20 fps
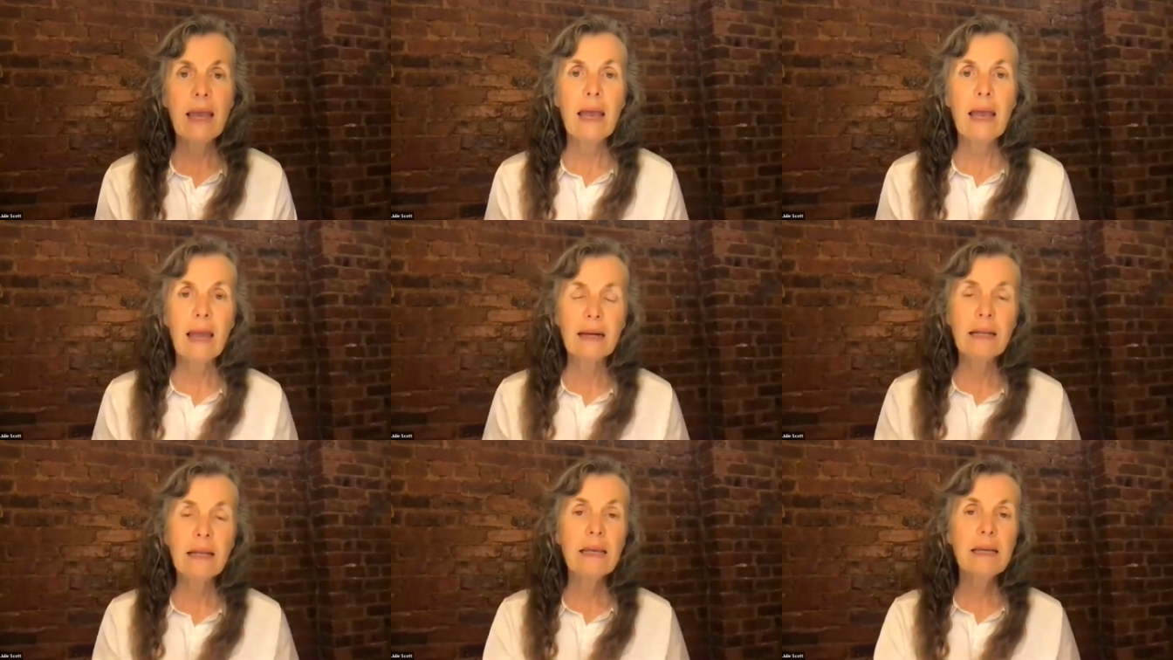
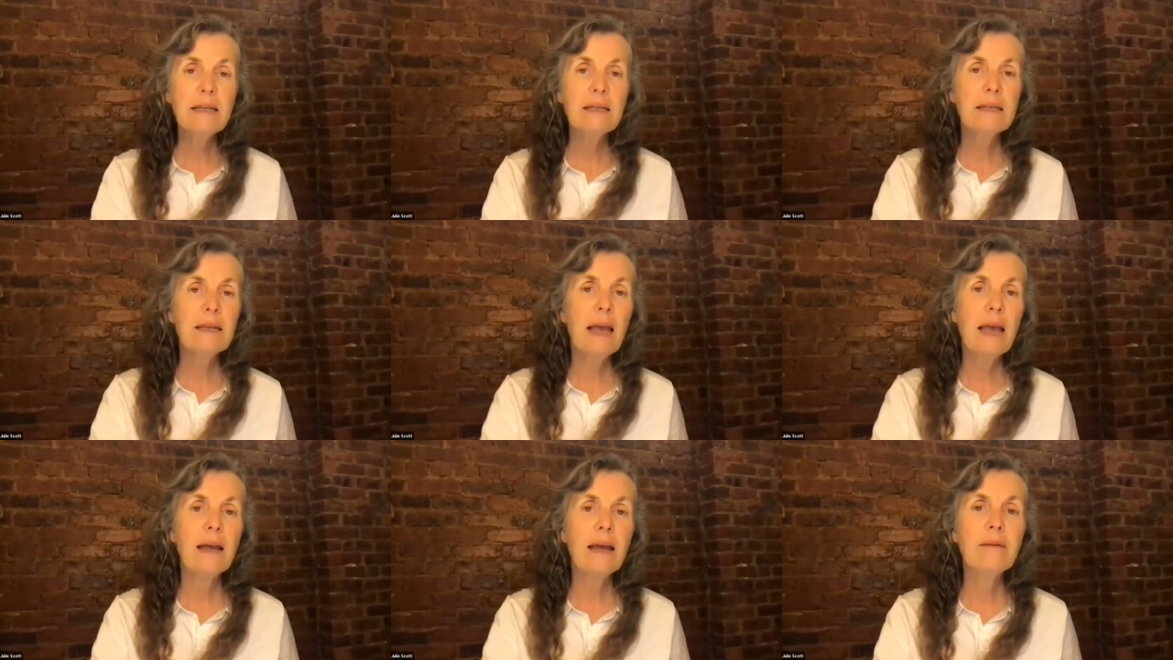And he
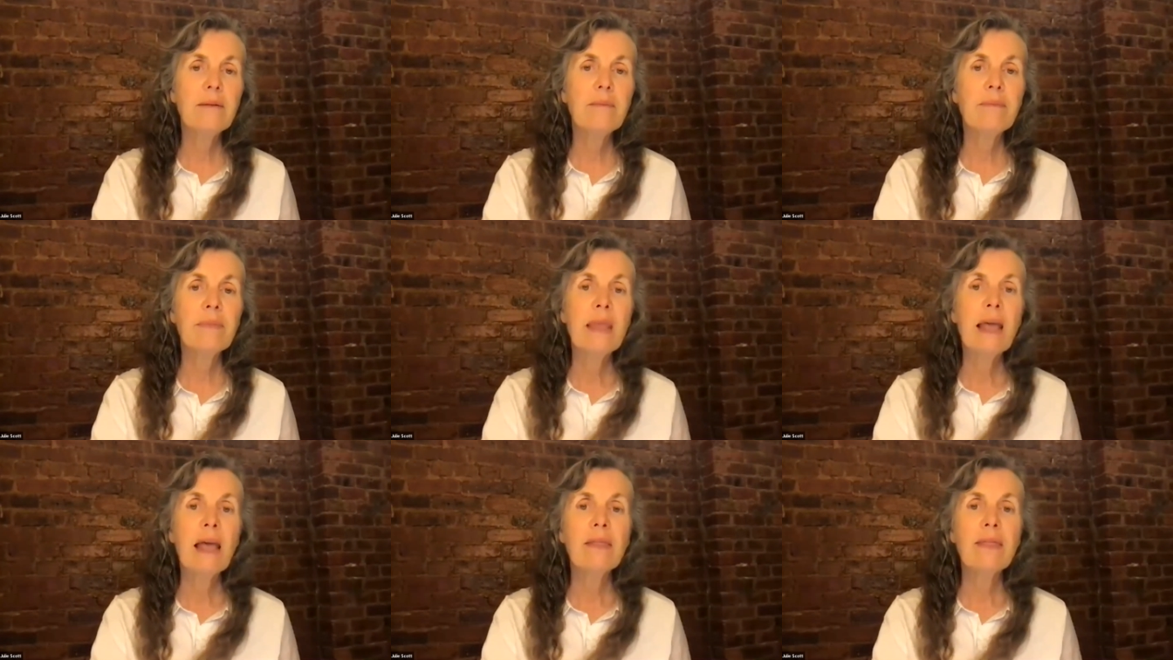said,
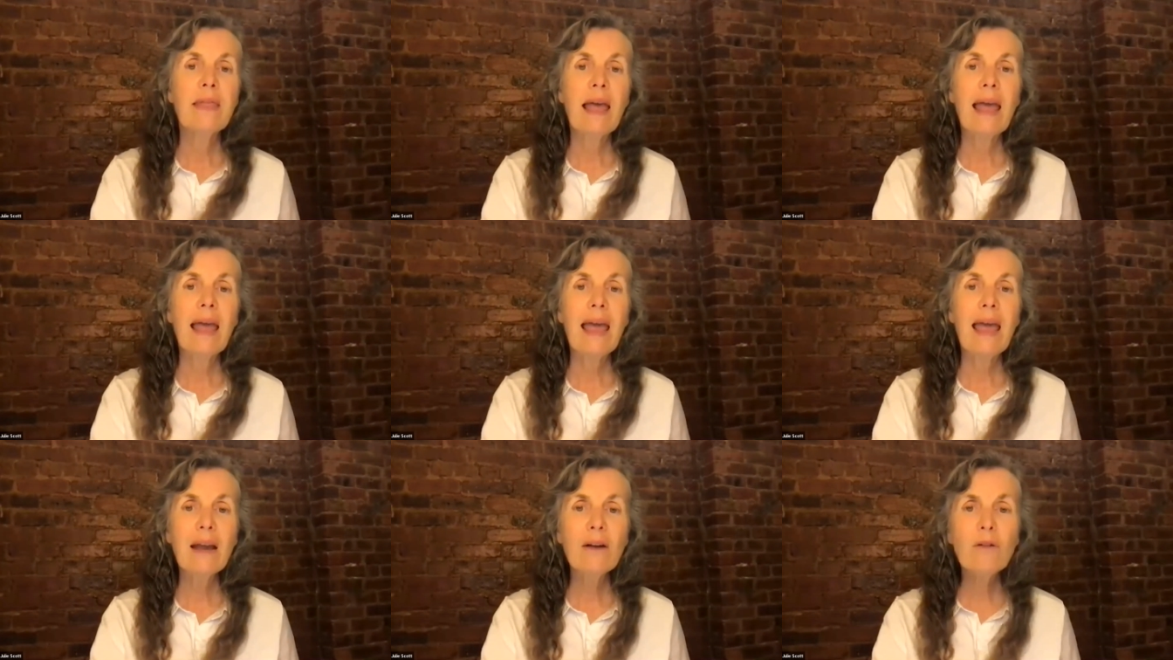the
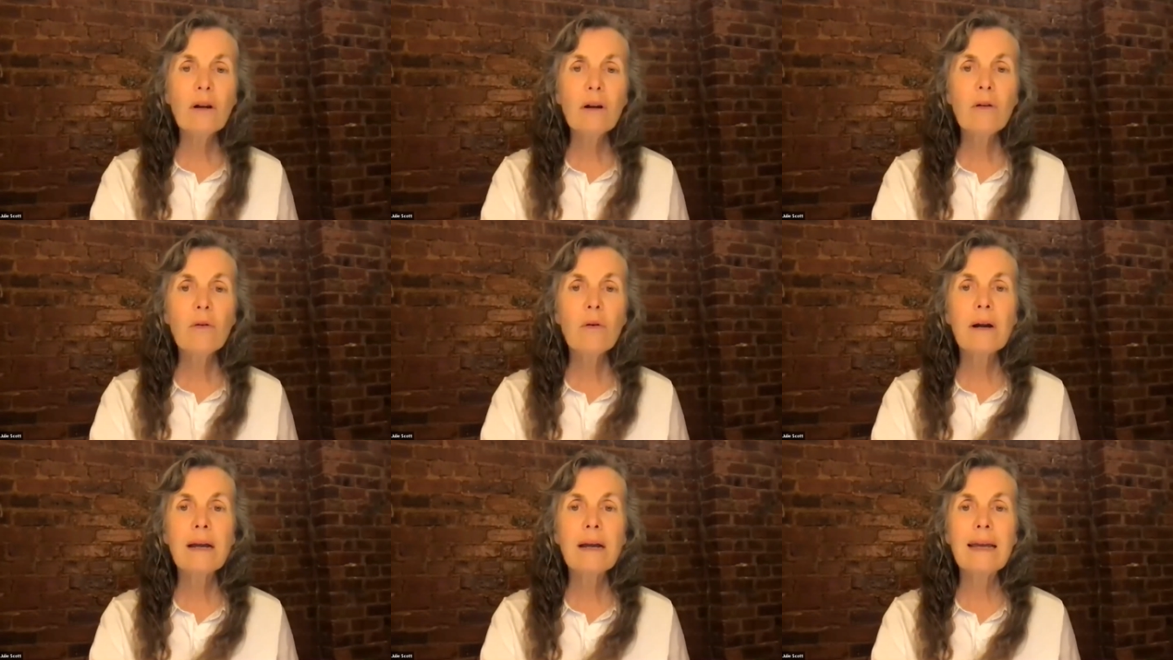
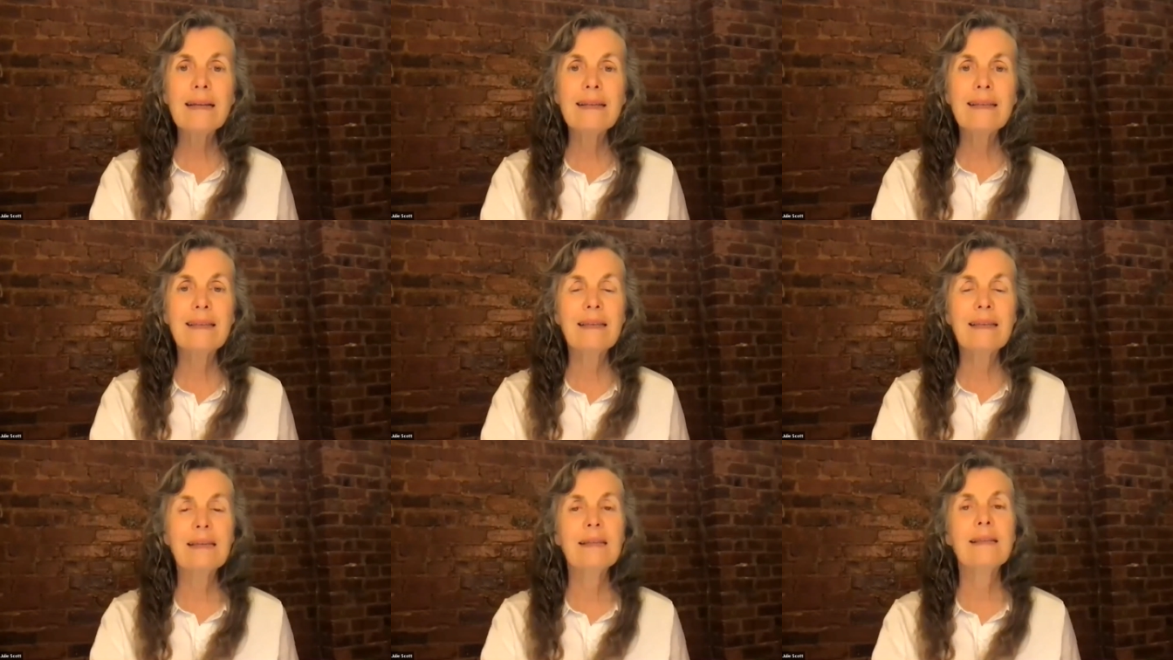egregore
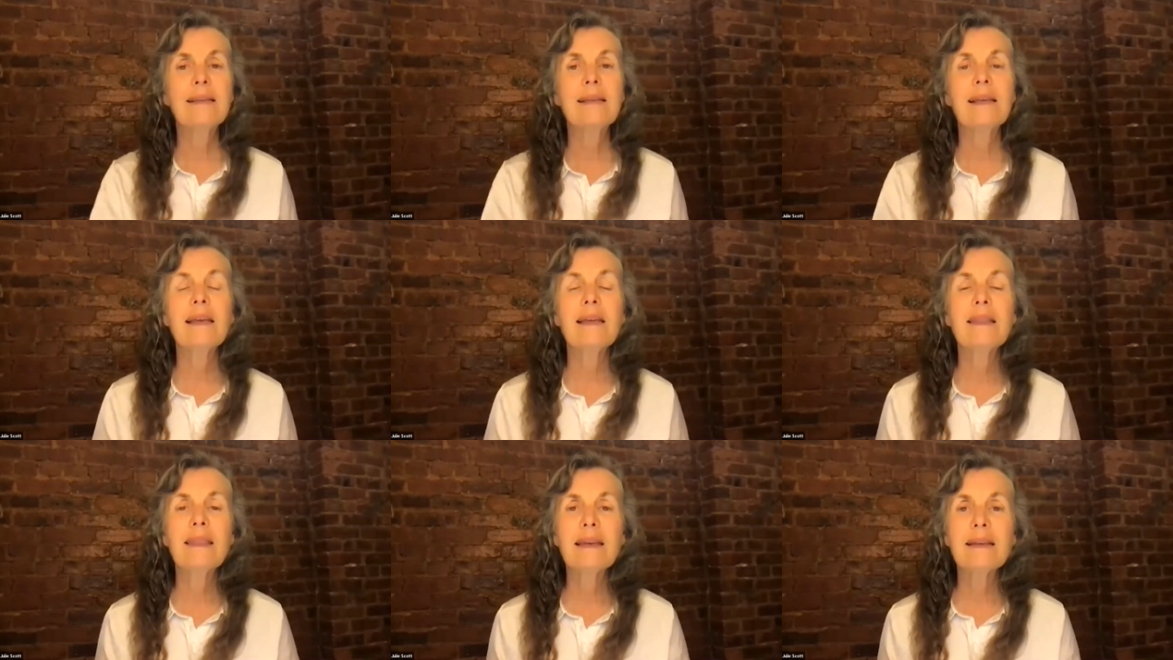exists
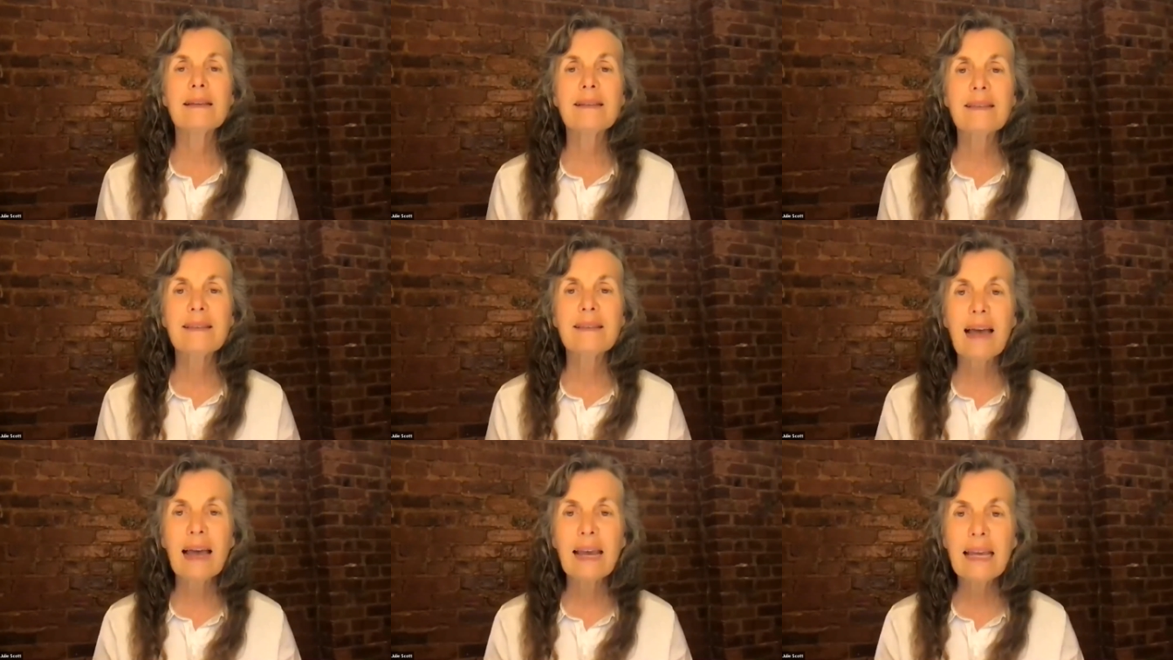in the
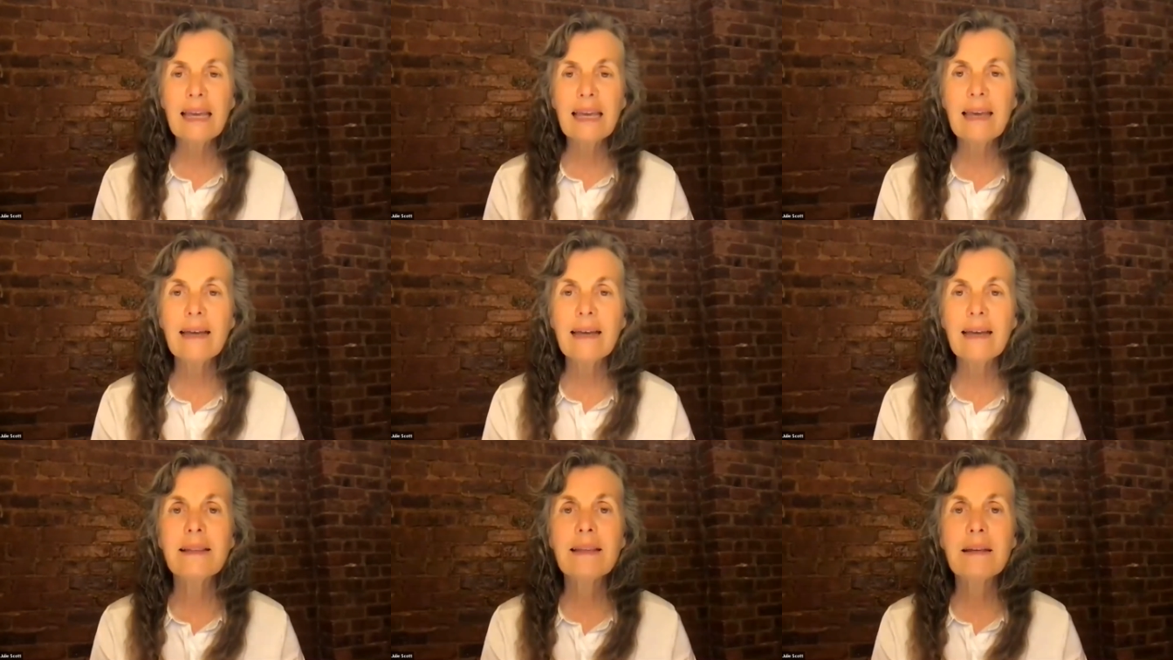
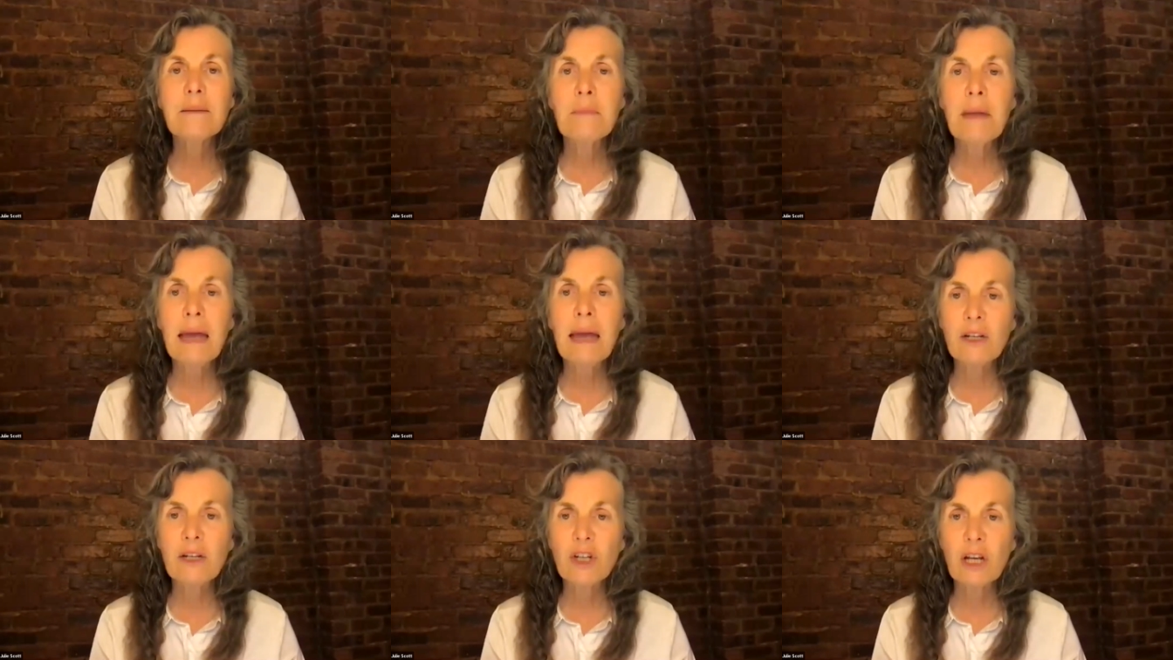psychic
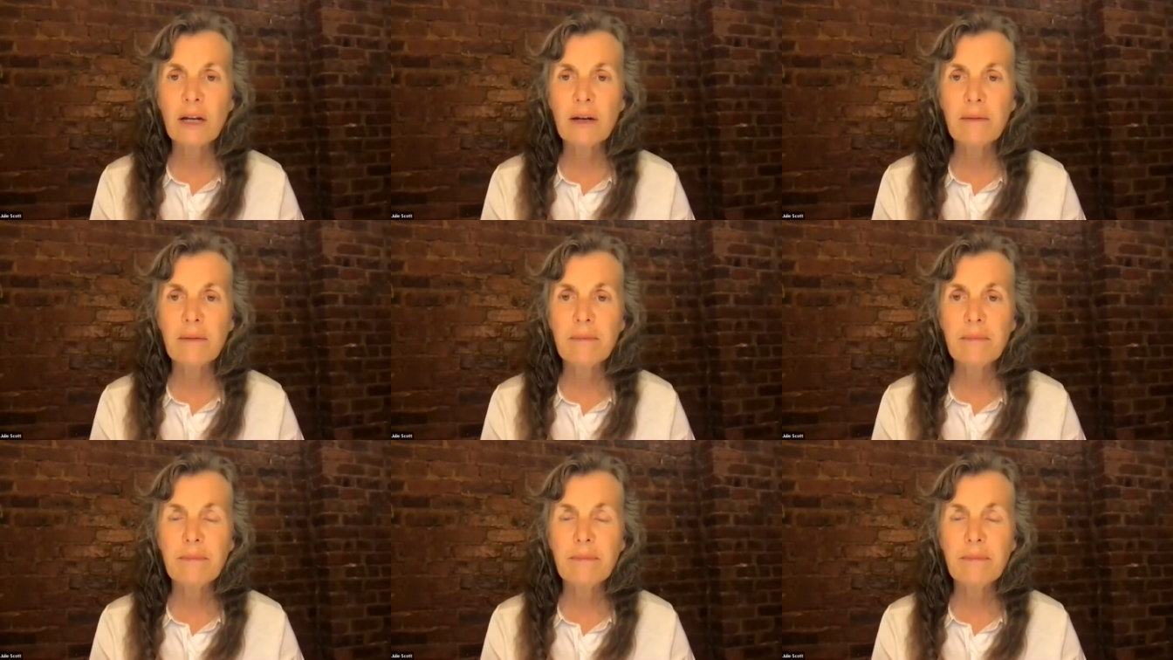dimension.